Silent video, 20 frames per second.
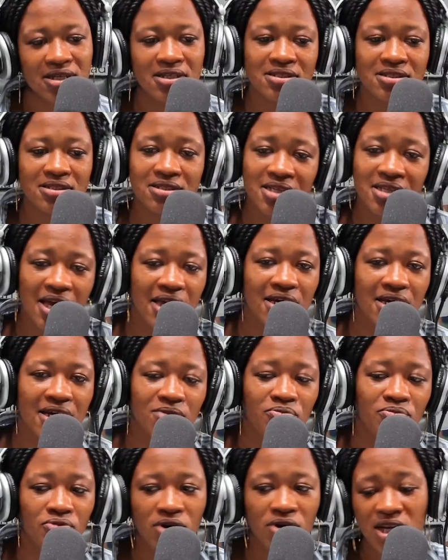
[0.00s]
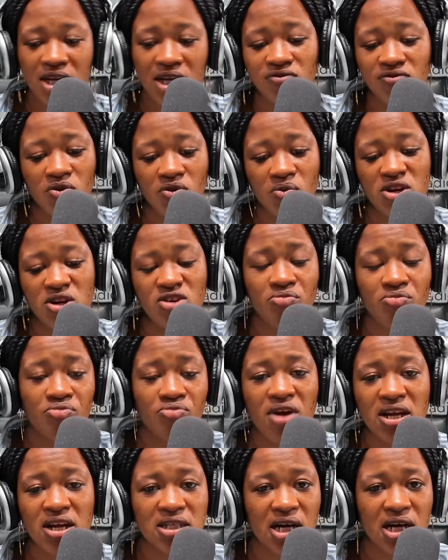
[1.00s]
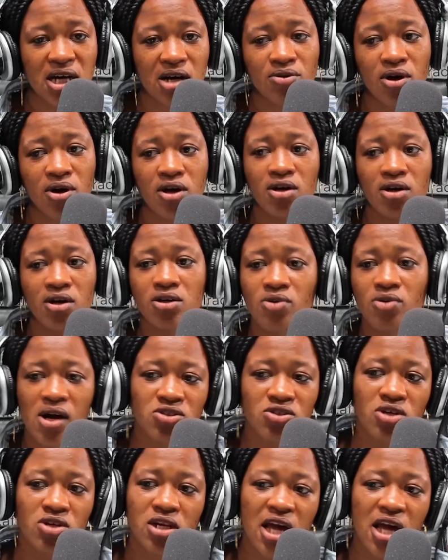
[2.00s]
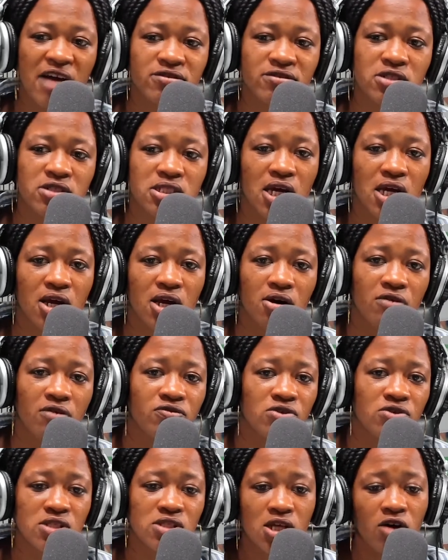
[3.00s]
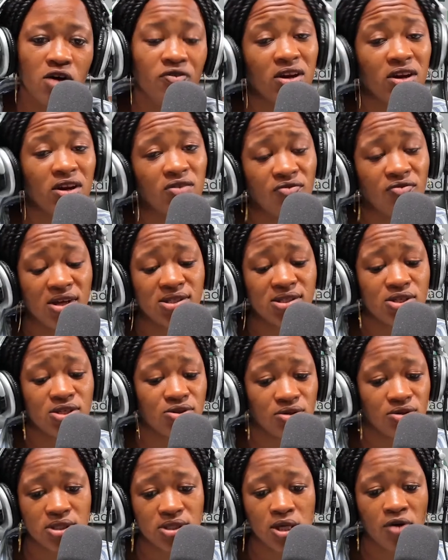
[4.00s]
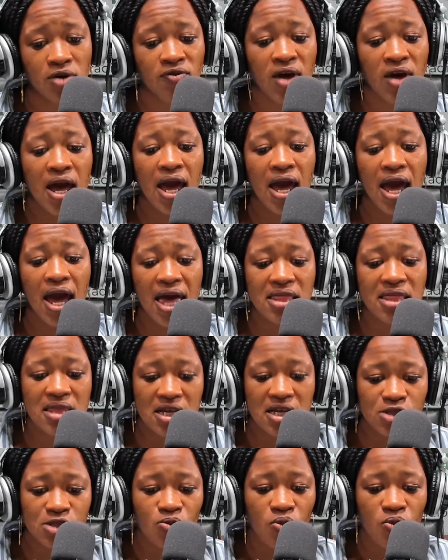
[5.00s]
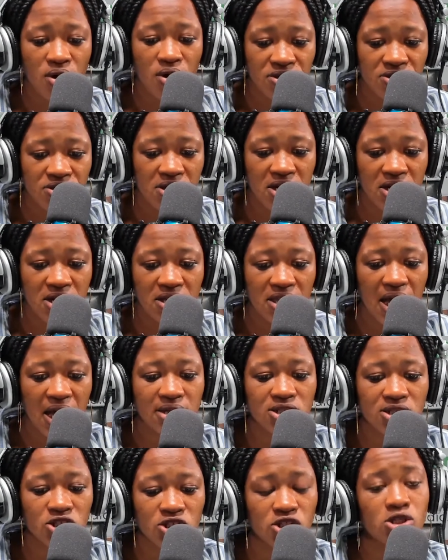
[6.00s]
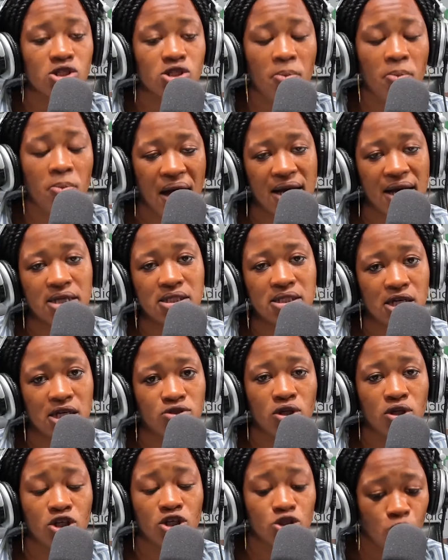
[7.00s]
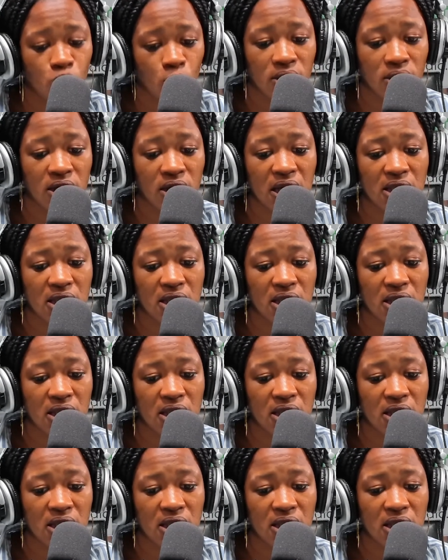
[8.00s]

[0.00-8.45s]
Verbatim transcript: Take a break. If not, when you break down, you actually have to take care of yourself and invest in yourself. And that's one thing that DigitalPak is actually doing in